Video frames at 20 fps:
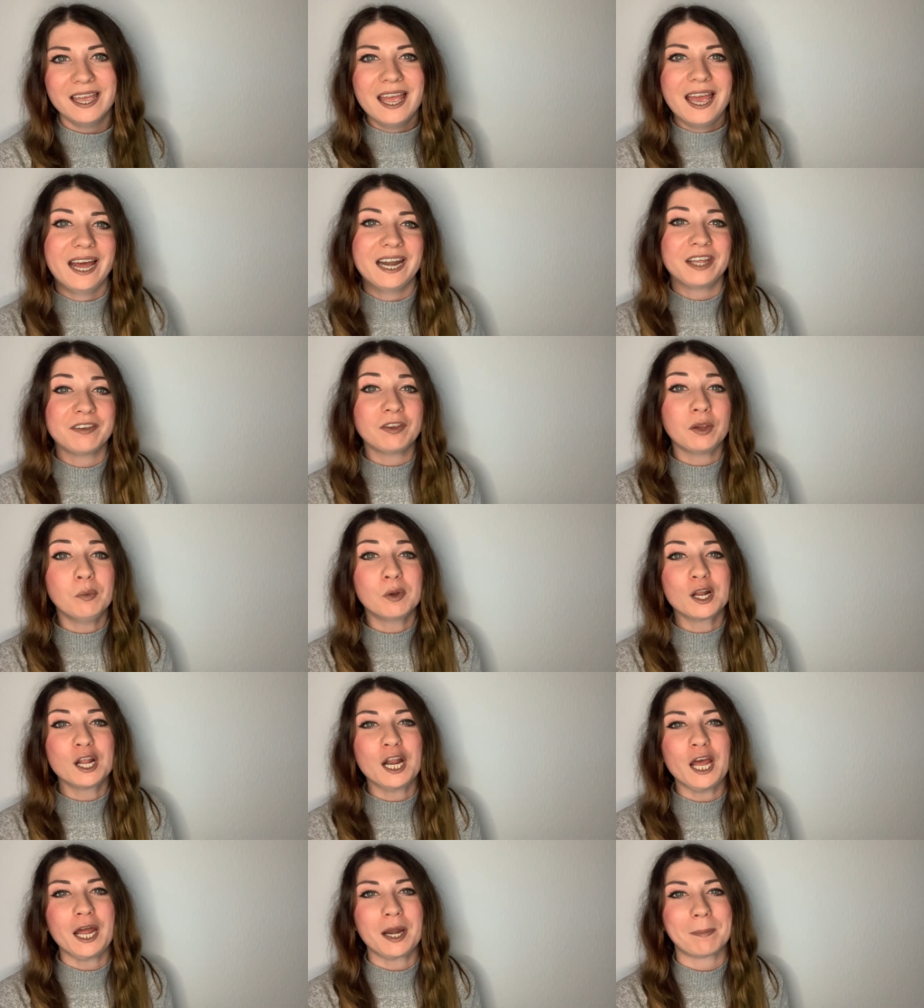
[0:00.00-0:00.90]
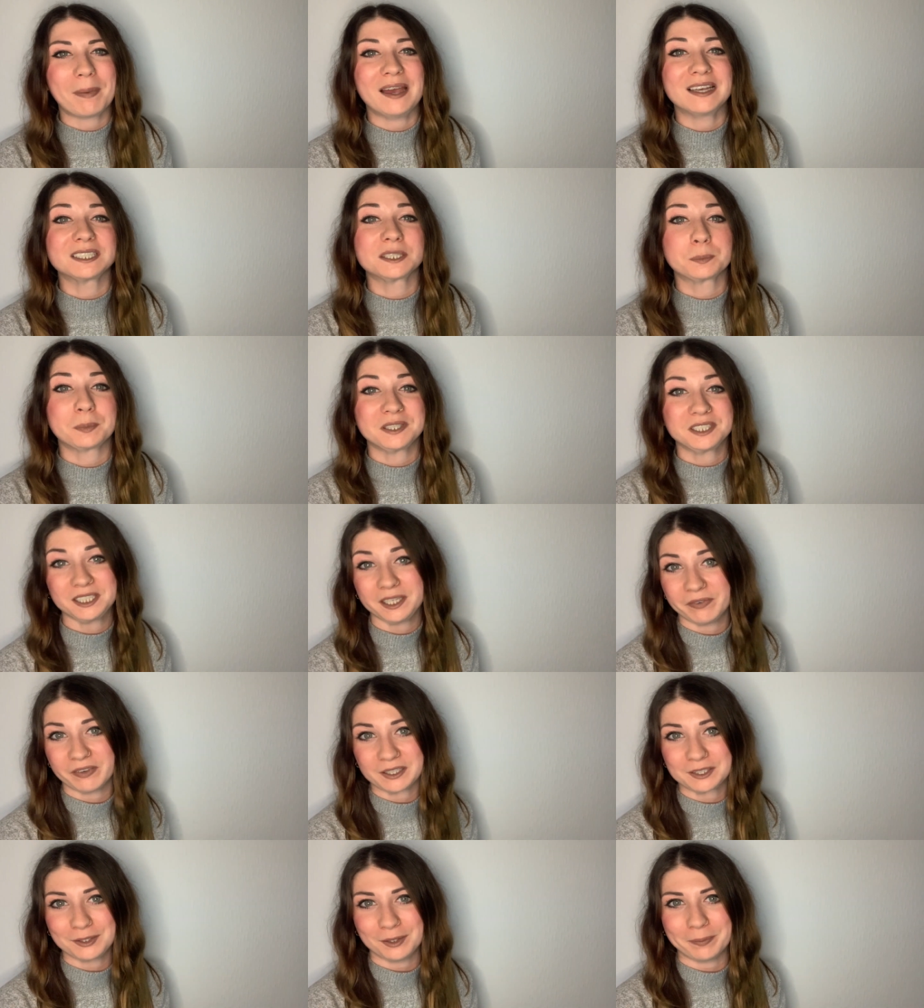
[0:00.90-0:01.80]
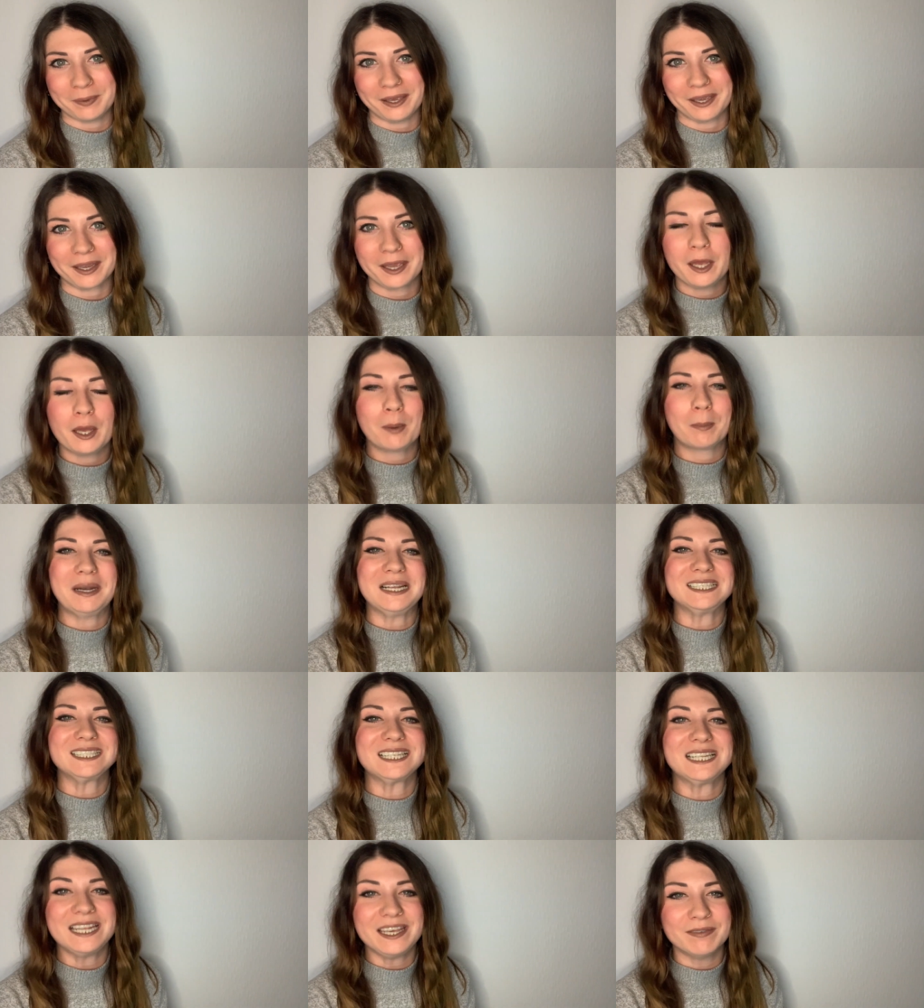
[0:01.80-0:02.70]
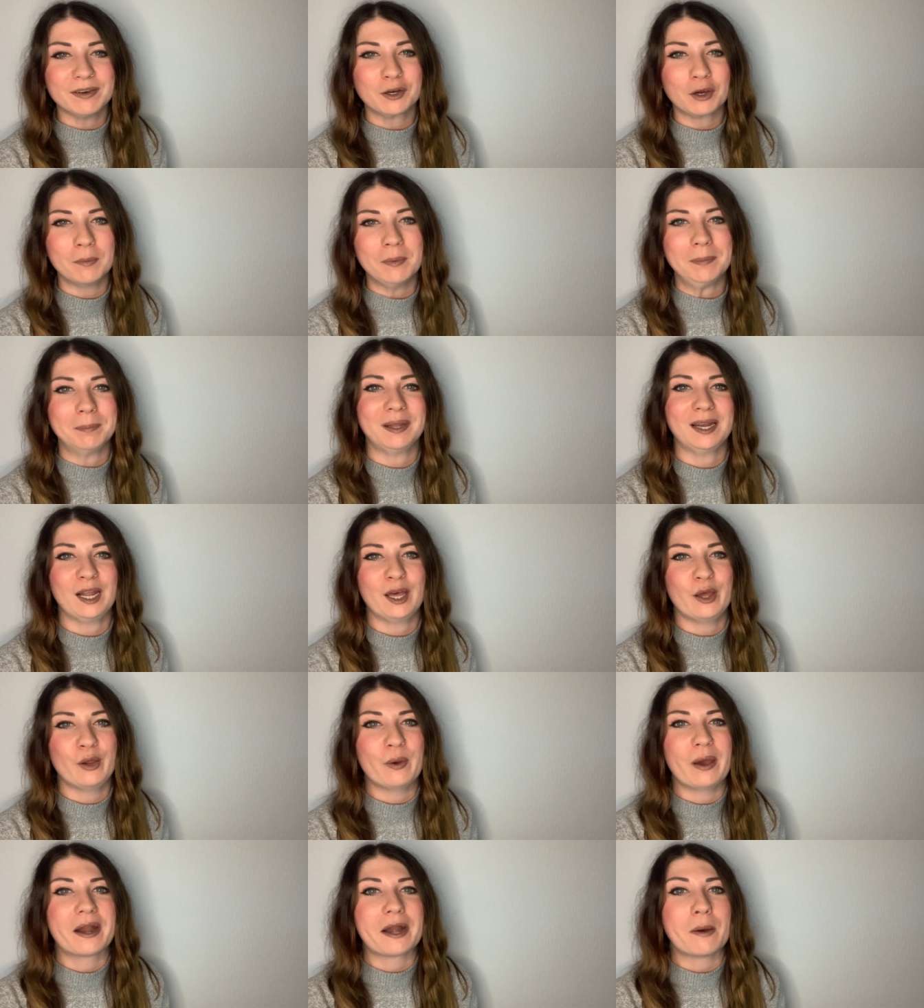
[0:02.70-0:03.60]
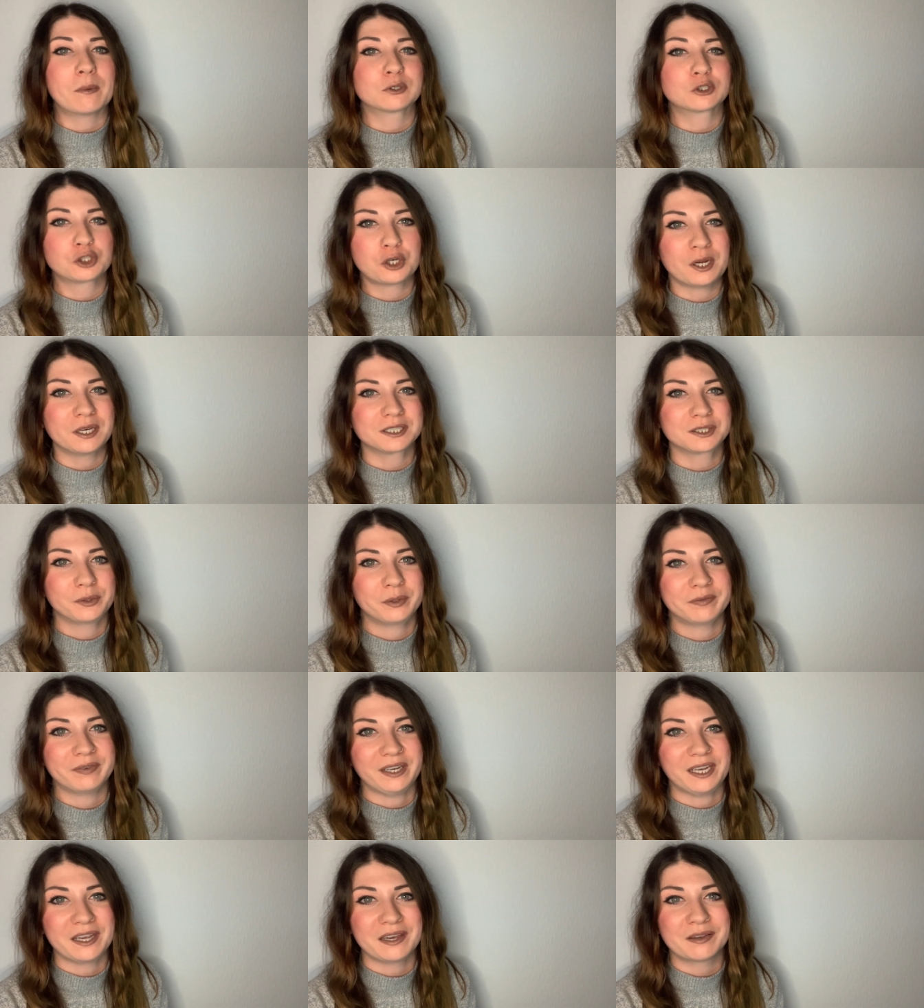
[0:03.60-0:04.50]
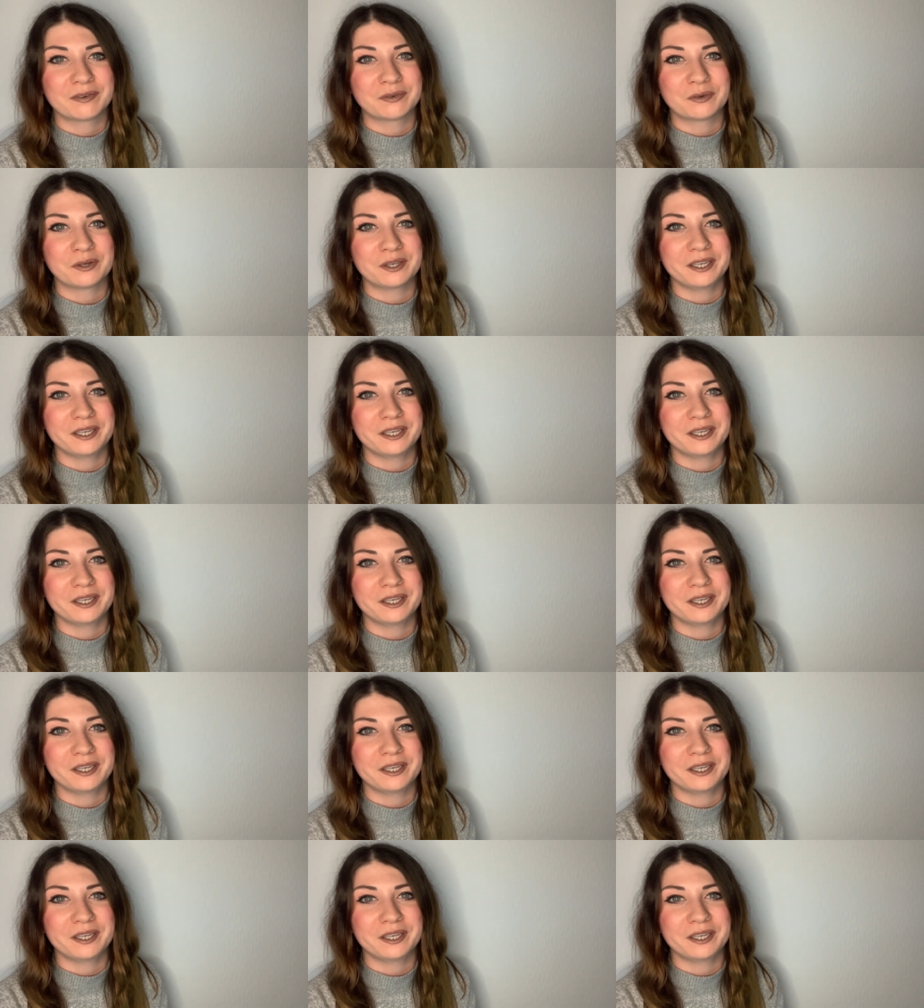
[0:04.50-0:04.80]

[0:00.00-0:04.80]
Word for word: And if you want to learn about a specific topic, please leave a comment below and I will try to do a video for